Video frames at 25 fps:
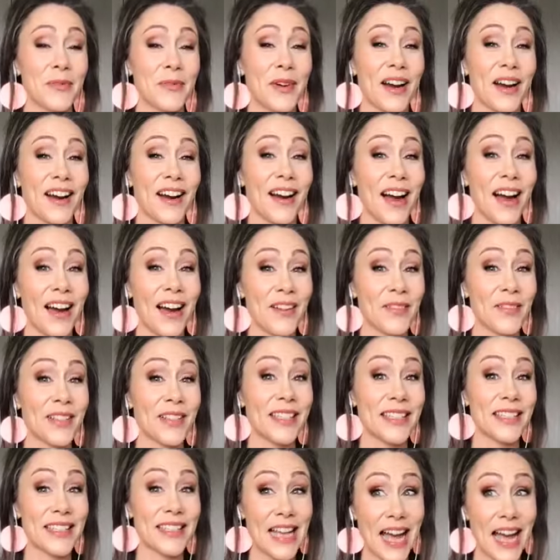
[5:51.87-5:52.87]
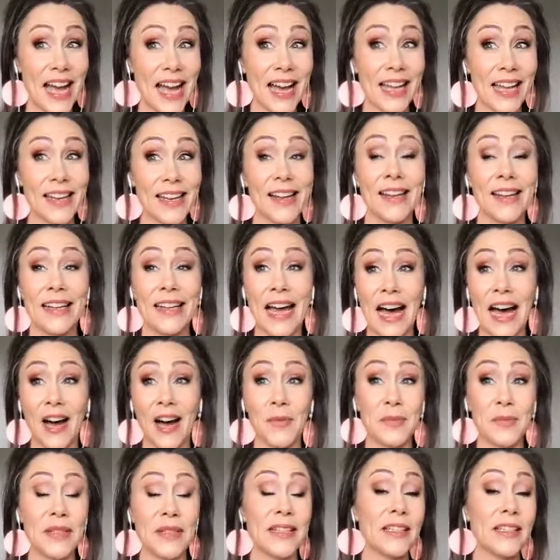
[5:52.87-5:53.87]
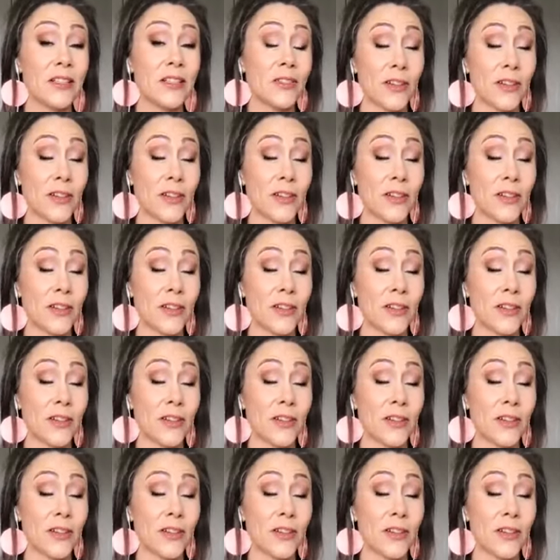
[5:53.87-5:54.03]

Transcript: where I was sad, unhappy,